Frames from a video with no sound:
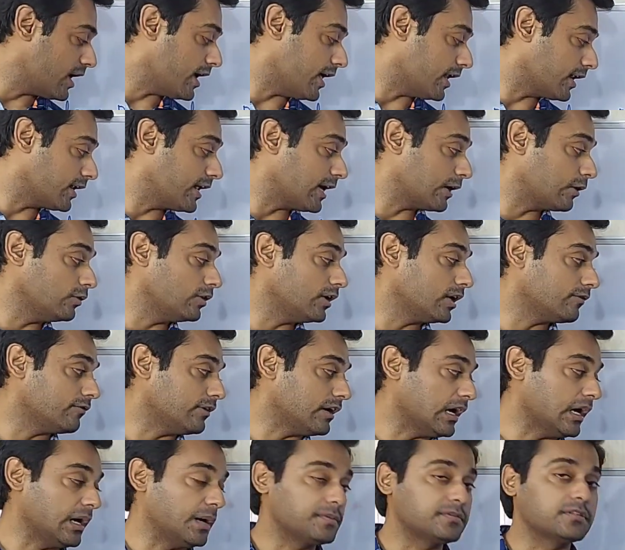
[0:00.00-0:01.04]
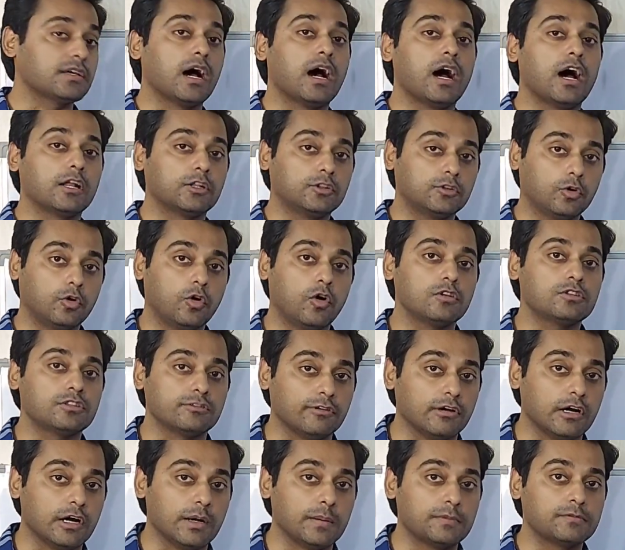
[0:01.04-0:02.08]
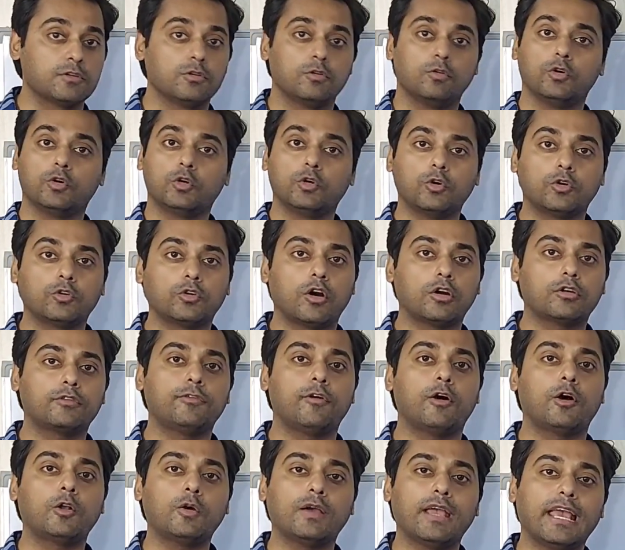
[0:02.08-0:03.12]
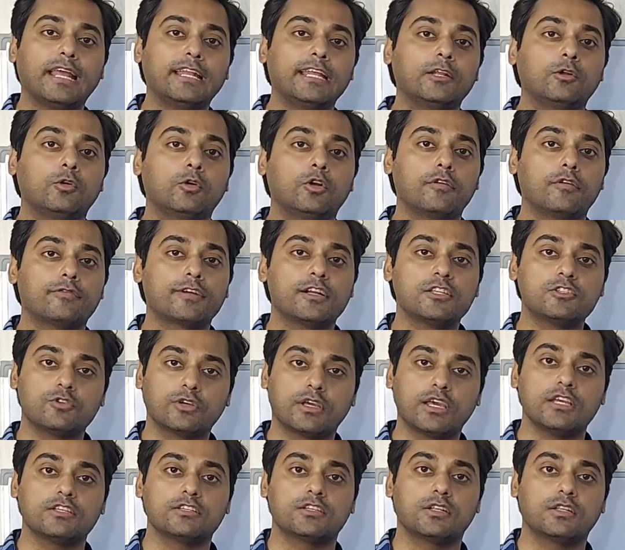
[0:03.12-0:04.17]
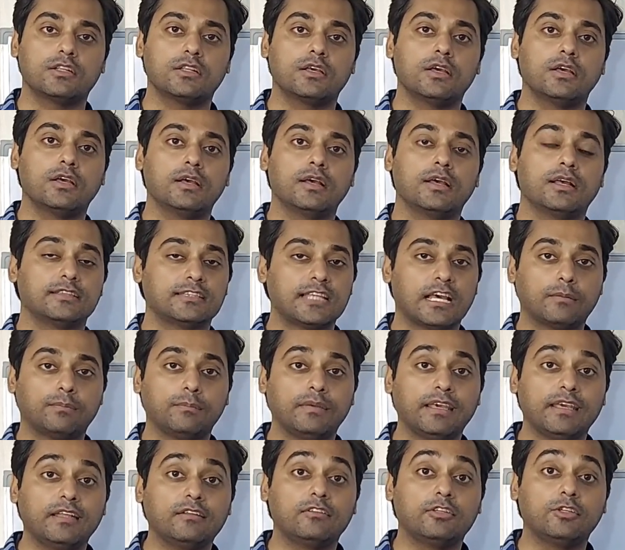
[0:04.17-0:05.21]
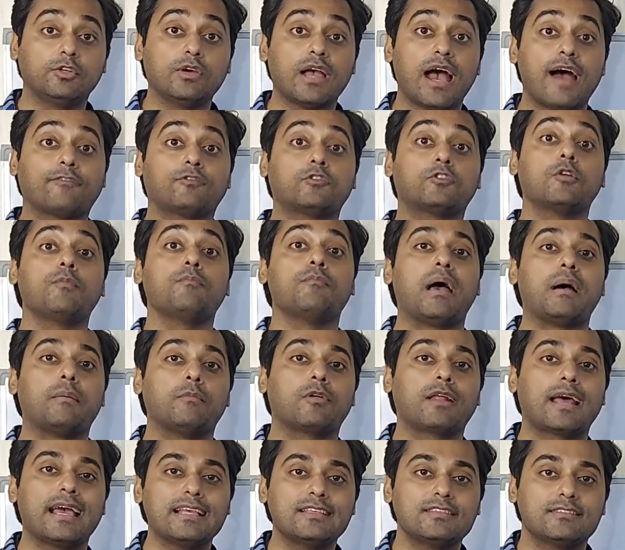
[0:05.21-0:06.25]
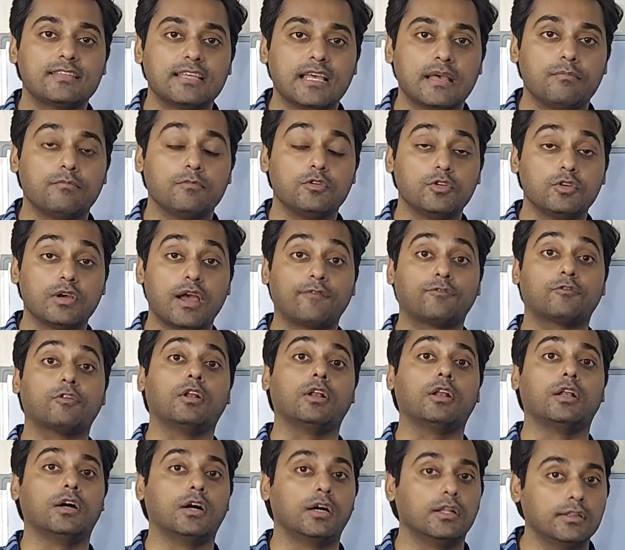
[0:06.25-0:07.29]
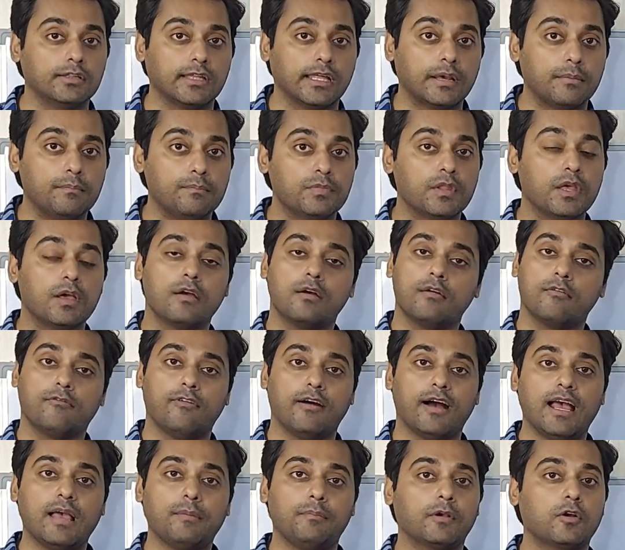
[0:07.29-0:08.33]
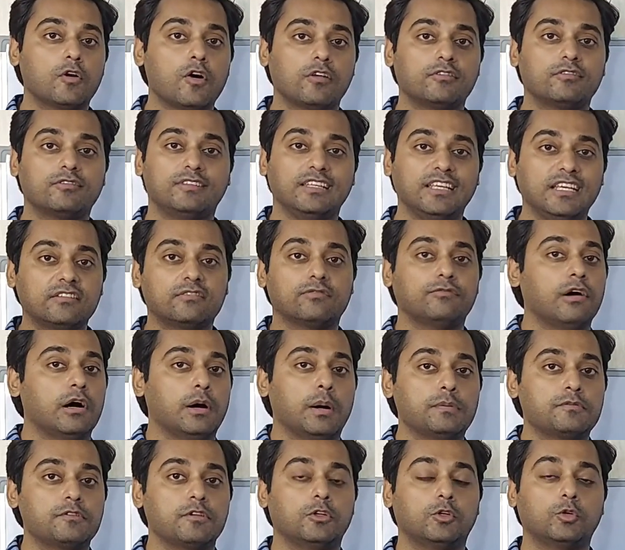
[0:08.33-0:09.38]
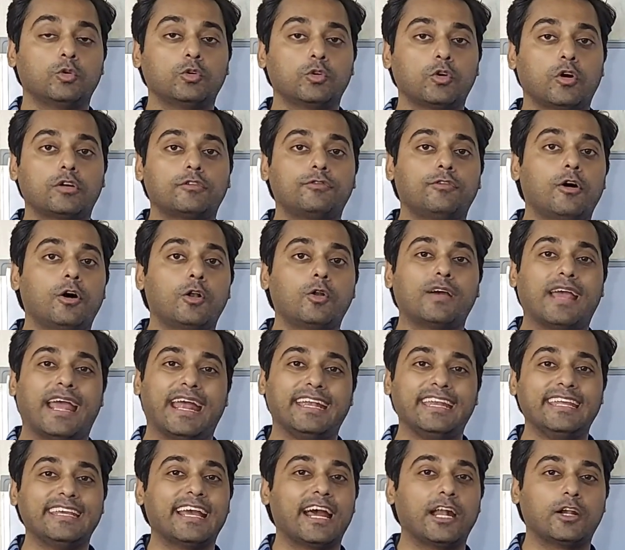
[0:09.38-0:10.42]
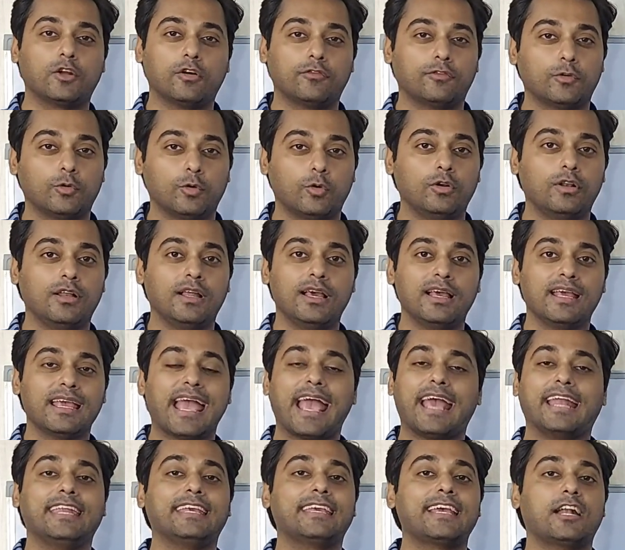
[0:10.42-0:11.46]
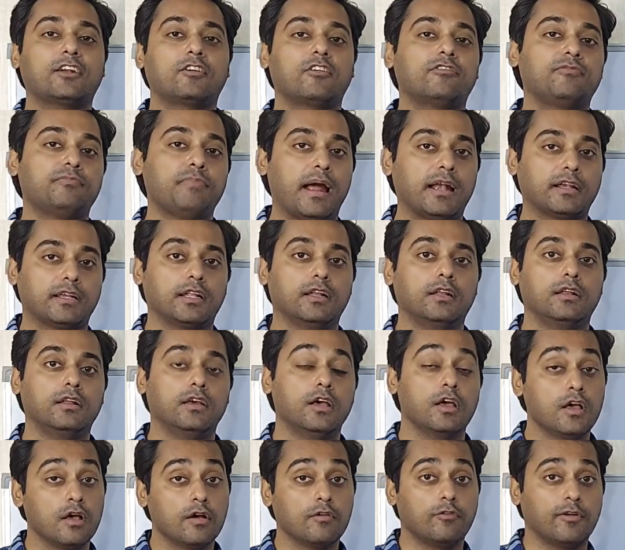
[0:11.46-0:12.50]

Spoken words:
Irregular verbs are those verbs who do not follow any of conjugation. That means you have to memorize them, you have to learn them. Why? Because these verbs do not follow any kind of rule, any kind of pattern.